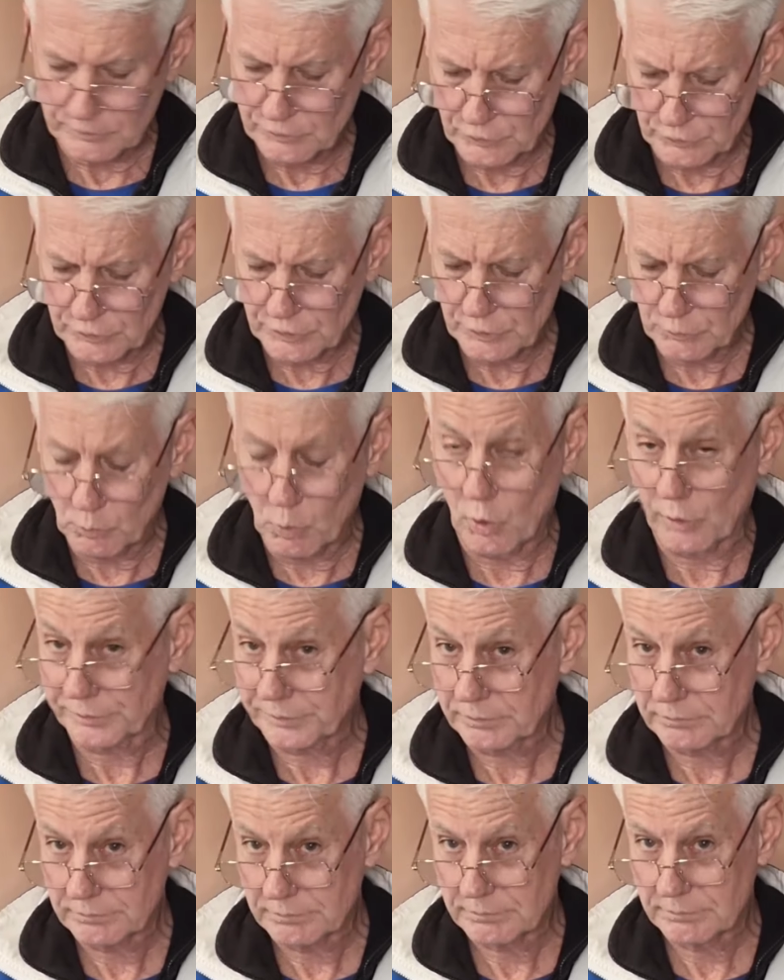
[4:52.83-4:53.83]
do you
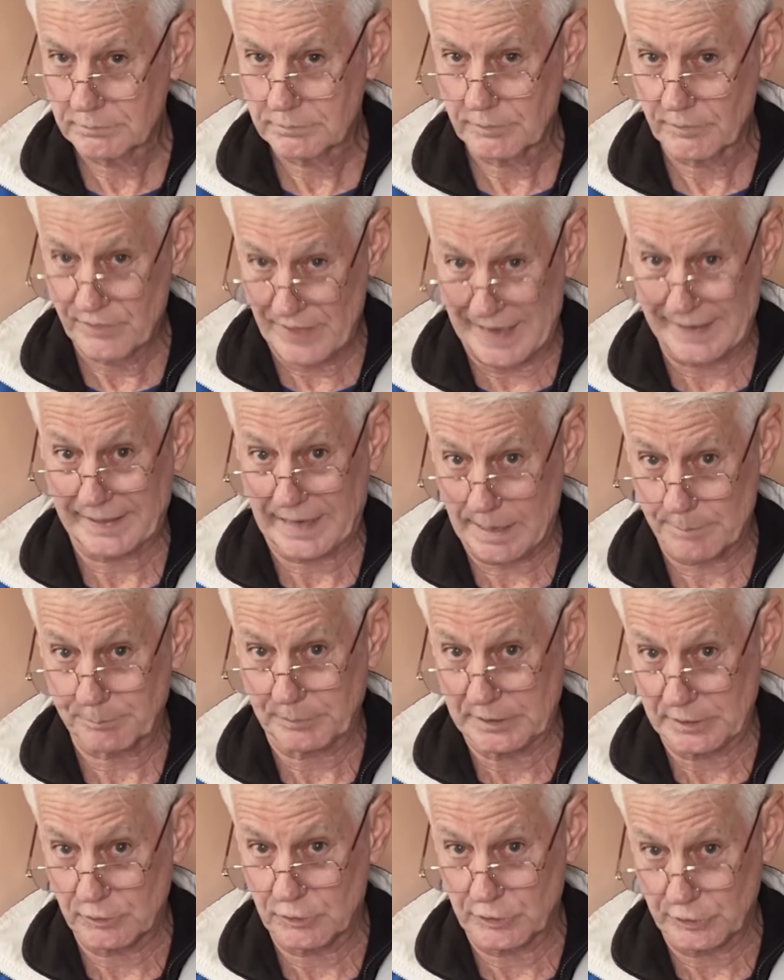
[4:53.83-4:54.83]
want that
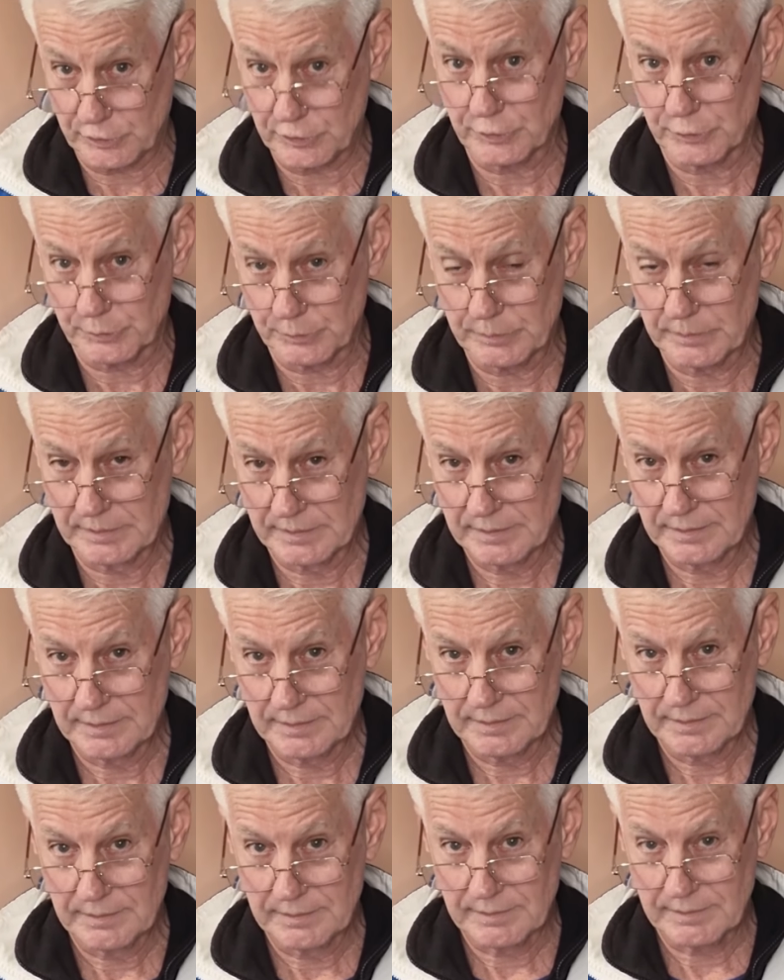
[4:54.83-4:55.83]
happening to you?
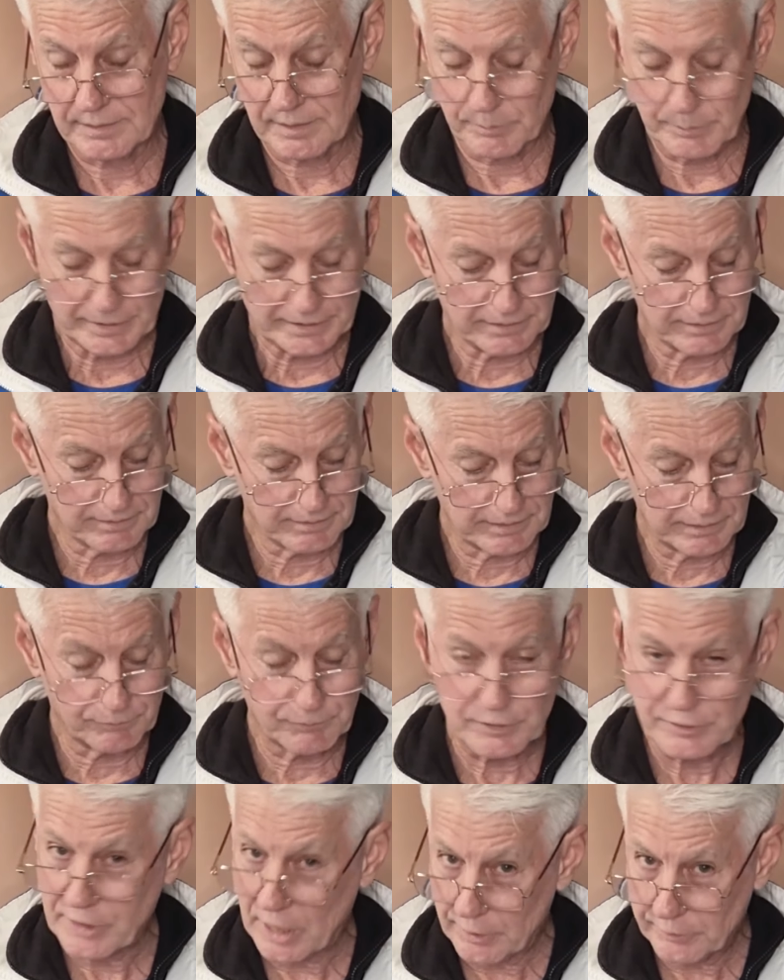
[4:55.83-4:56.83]
I mean,
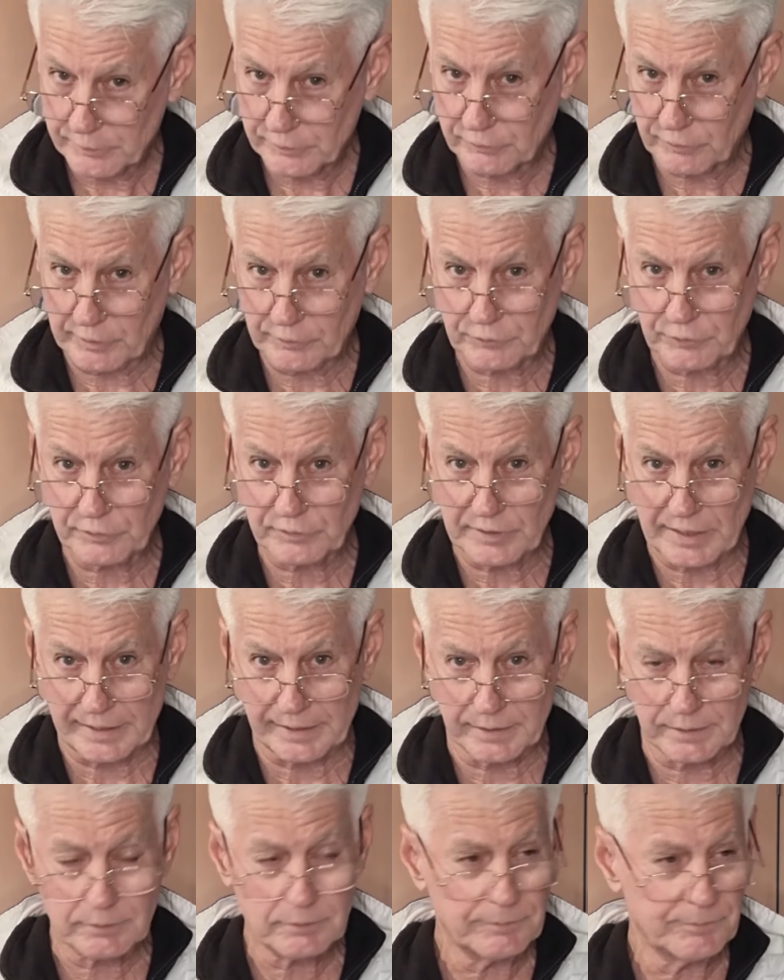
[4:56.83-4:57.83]
if you don't address it
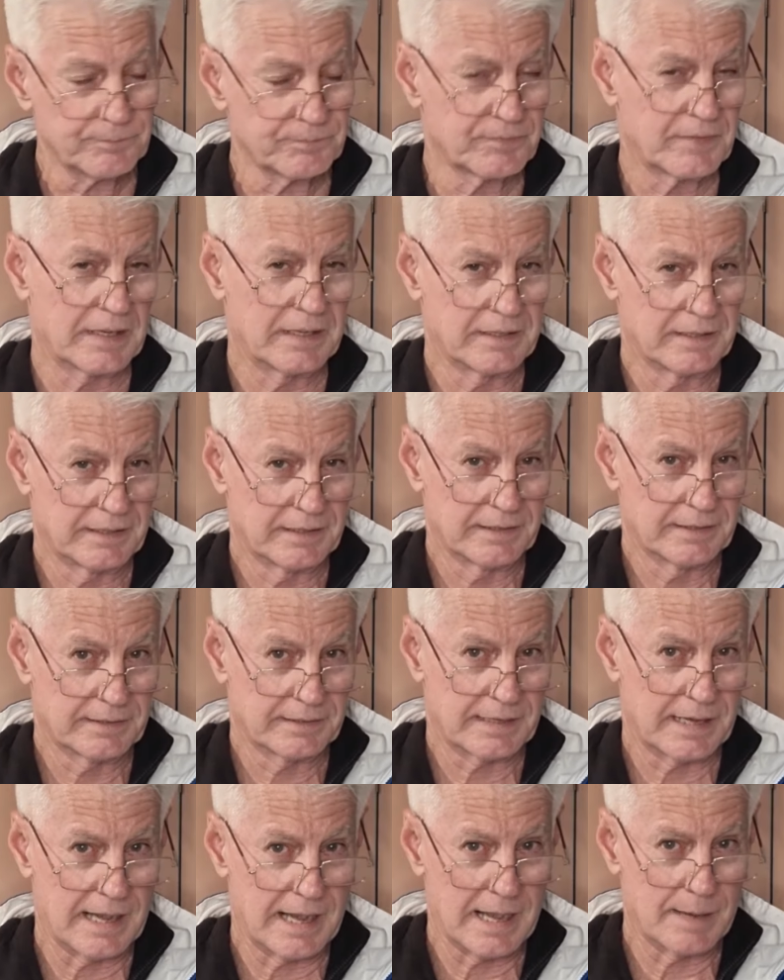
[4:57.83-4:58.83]
now,
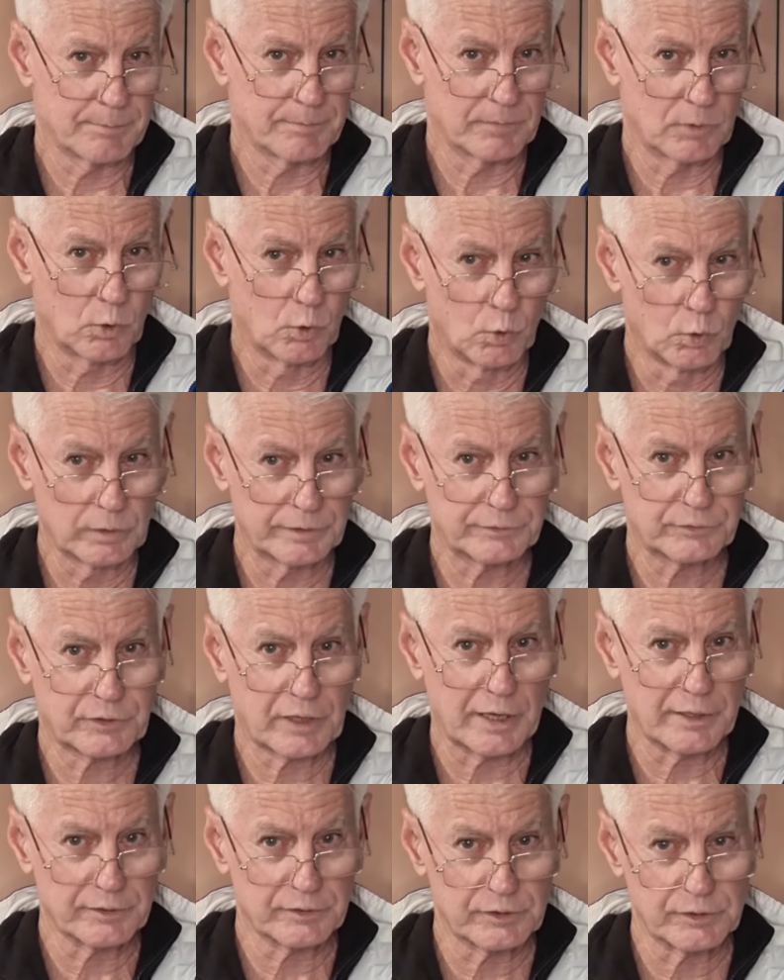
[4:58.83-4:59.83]
all it's
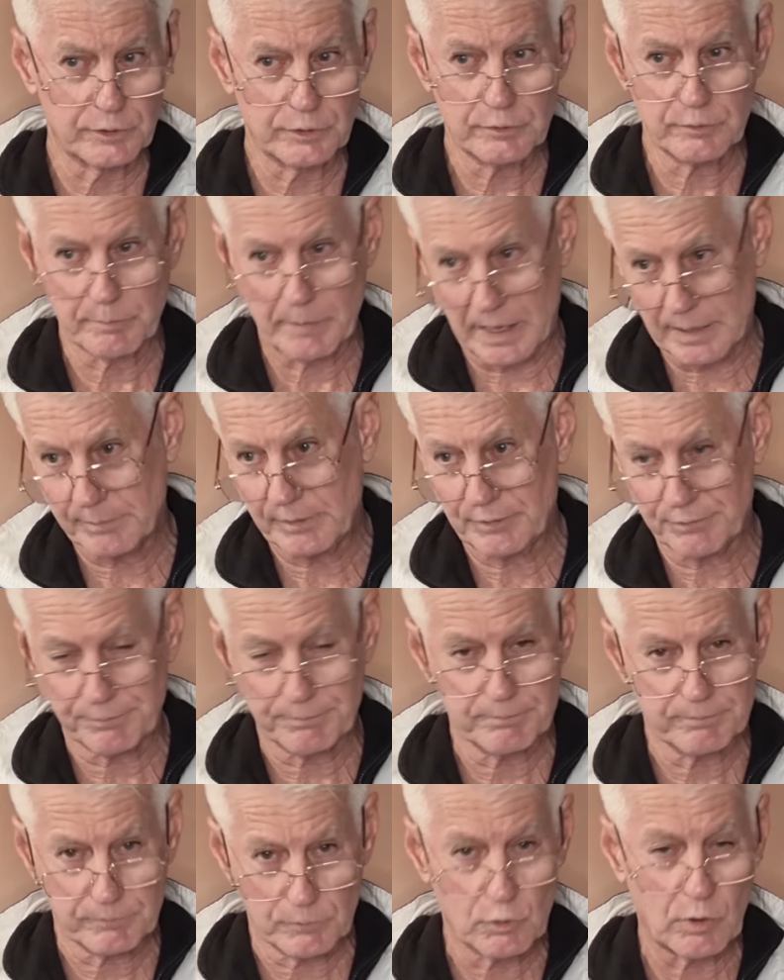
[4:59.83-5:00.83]
going to do, maybe
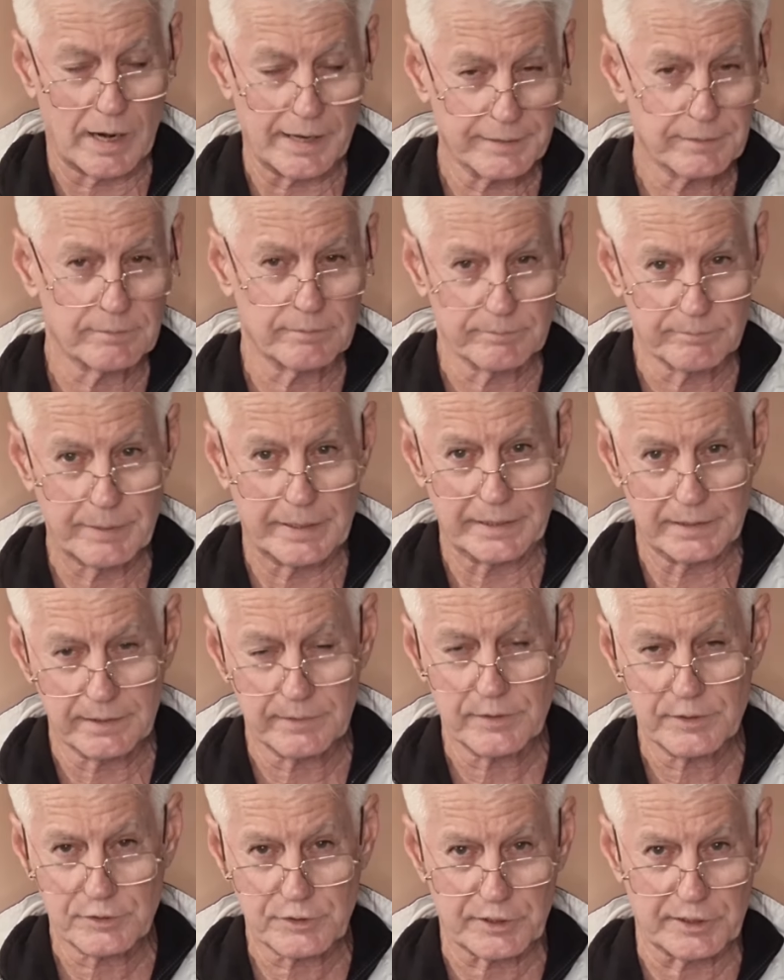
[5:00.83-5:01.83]
great being
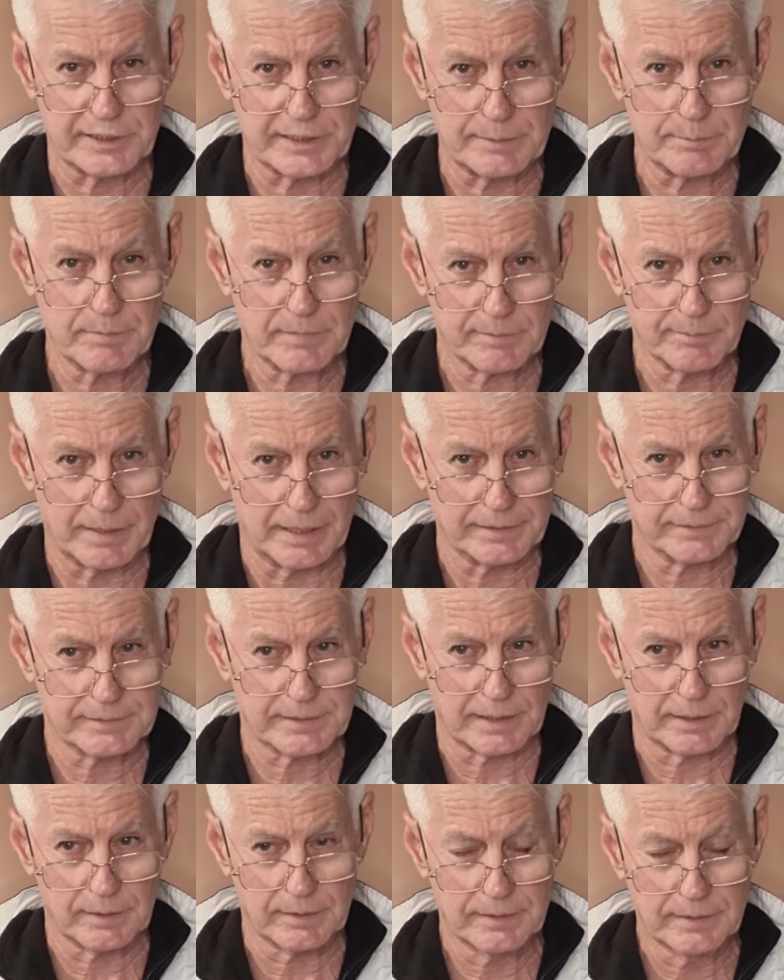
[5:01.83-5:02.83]
in the team, but
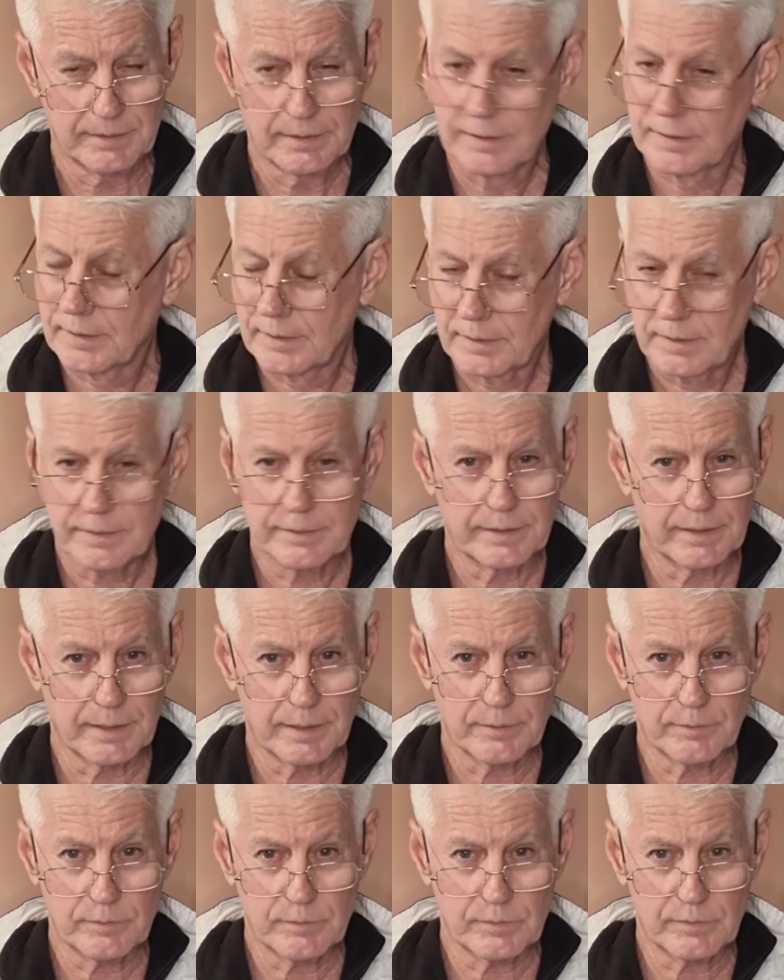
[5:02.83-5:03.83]
you know,